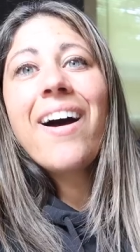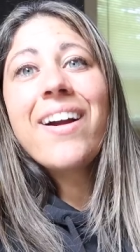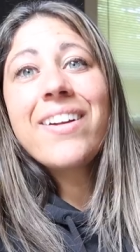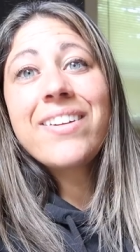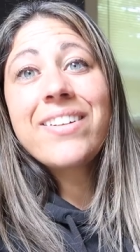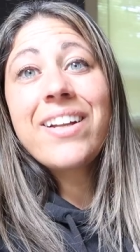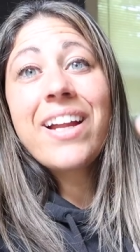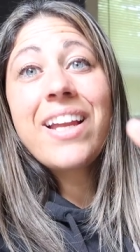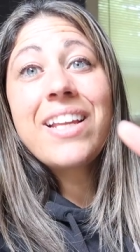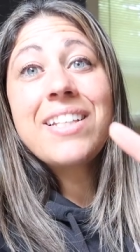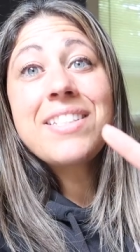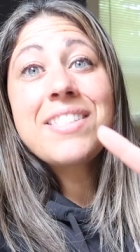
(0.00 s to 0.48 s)

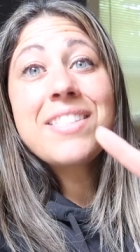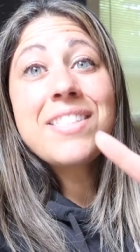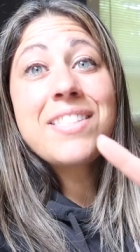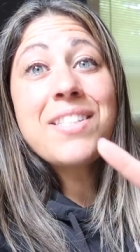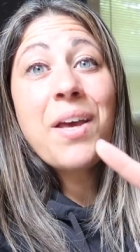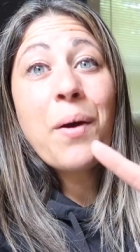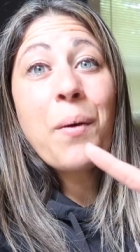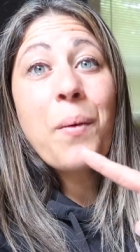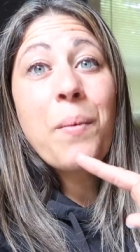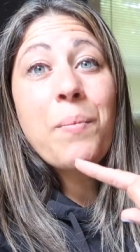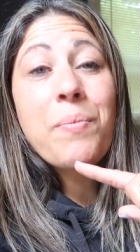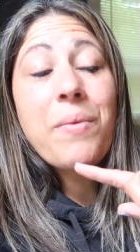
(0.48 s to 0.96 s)
alright,
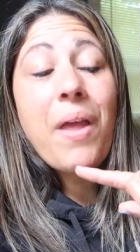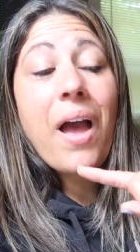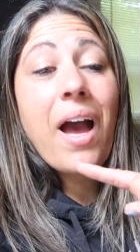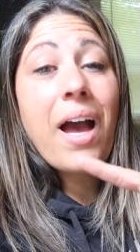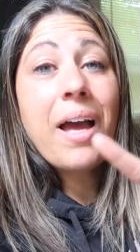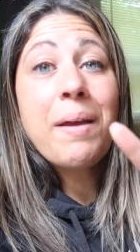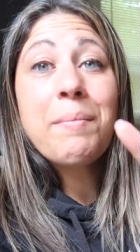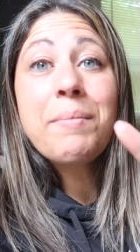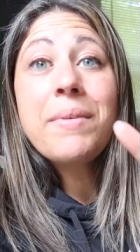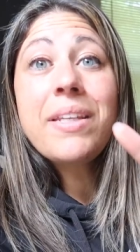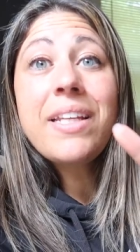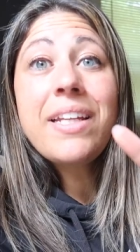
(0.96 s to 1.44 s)
so
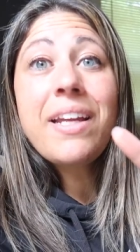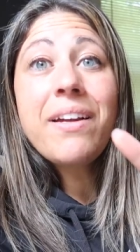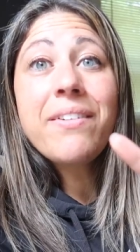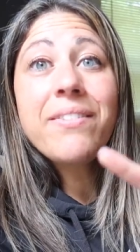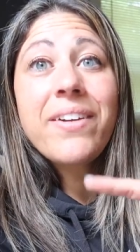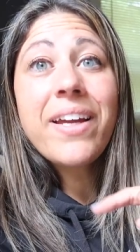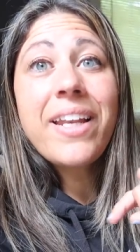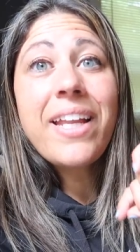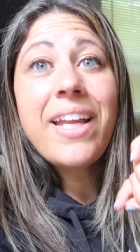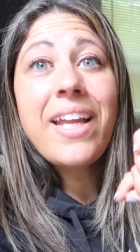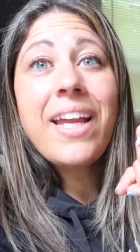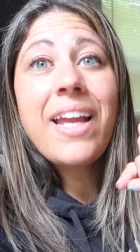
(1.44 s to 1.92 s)
I'm gonna get
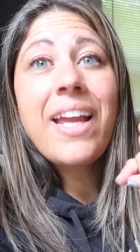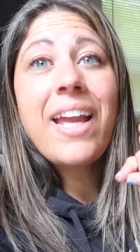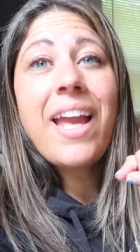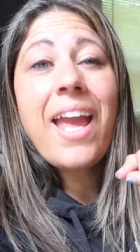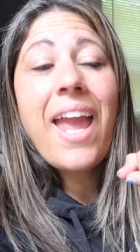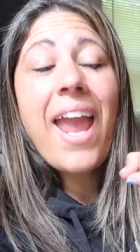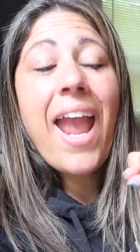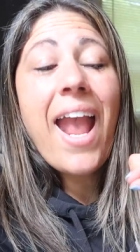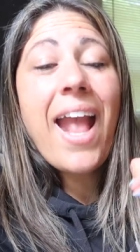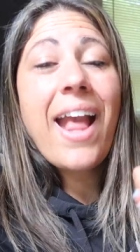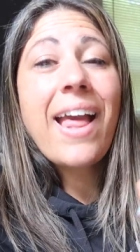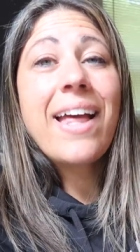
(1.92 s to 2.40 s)
ready
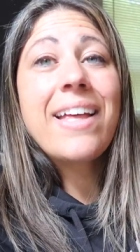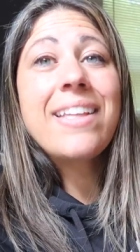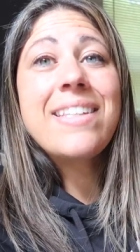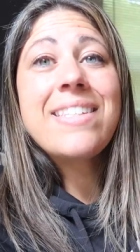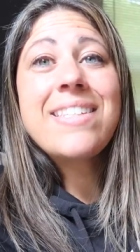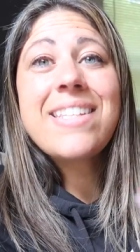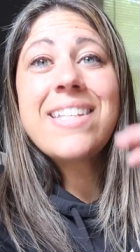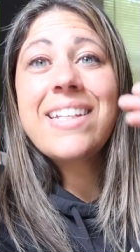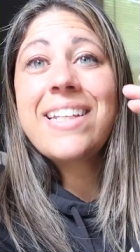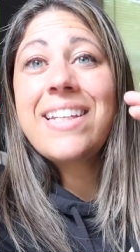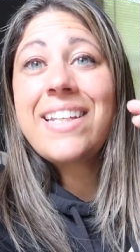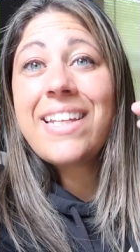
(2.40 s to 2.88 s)

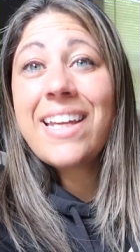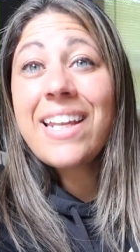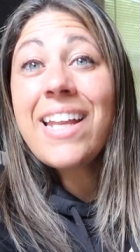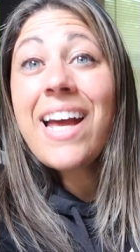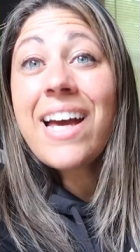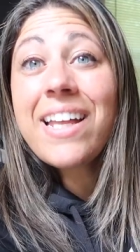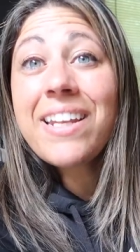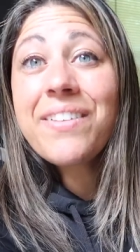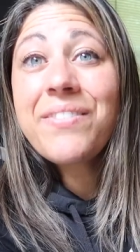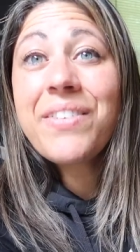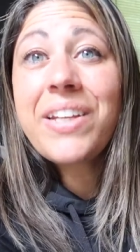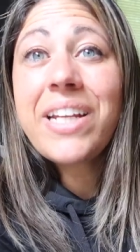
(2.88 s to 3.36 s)
and get
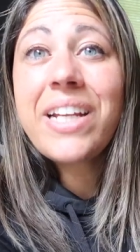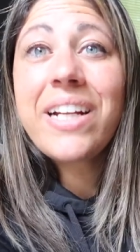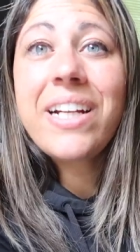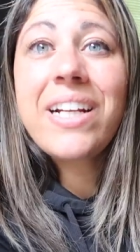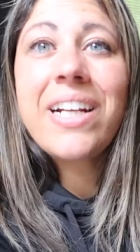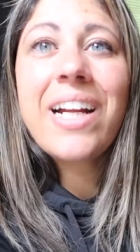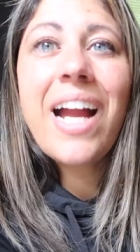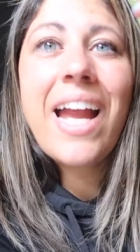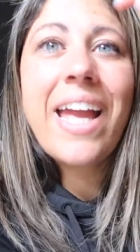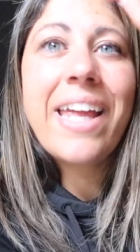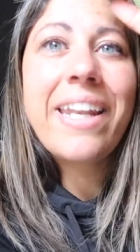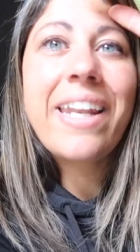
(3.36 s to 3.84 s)
out of
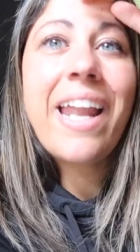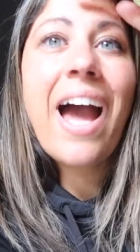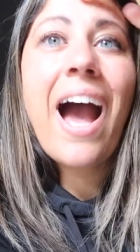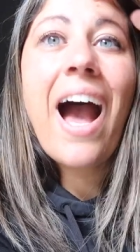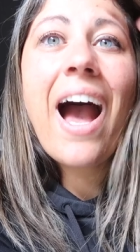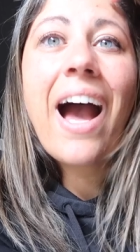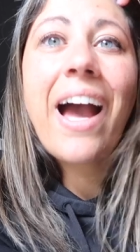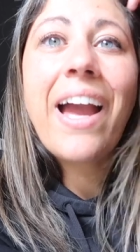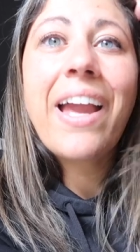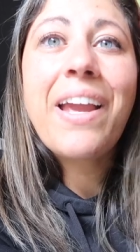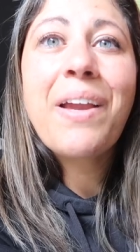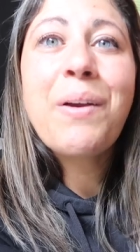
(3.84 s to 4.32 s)
here, and
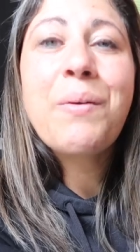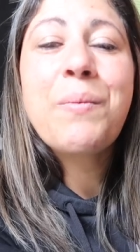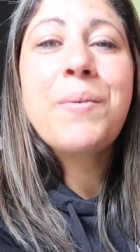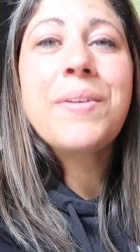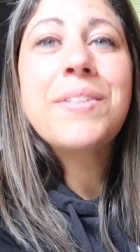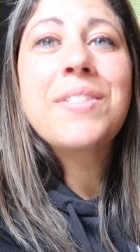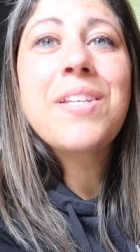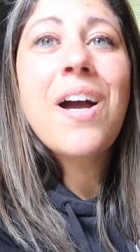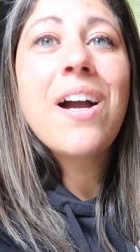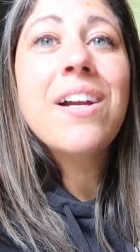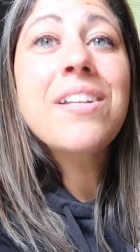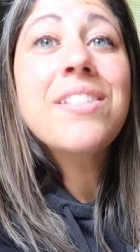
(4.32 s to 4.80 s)
I
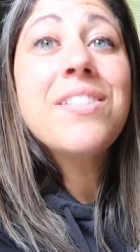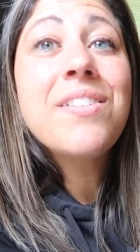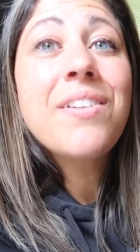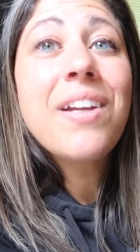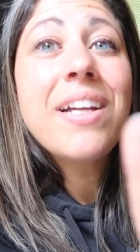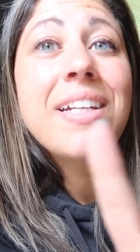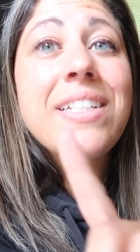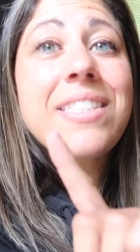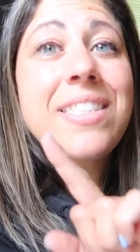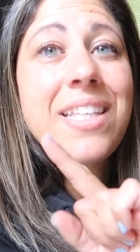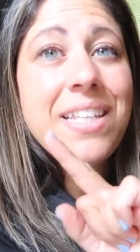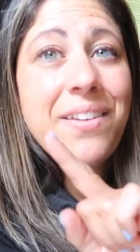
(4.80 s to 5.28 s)
will talk to you
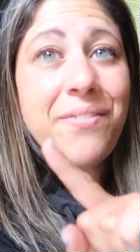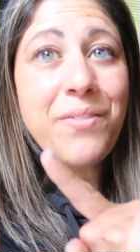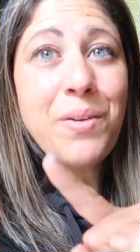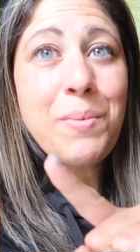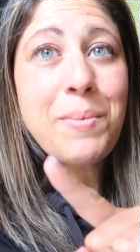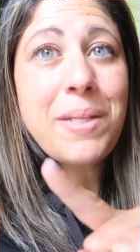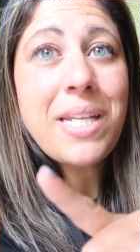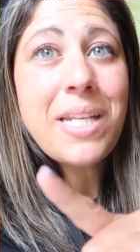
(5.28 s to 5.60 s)
guys in a few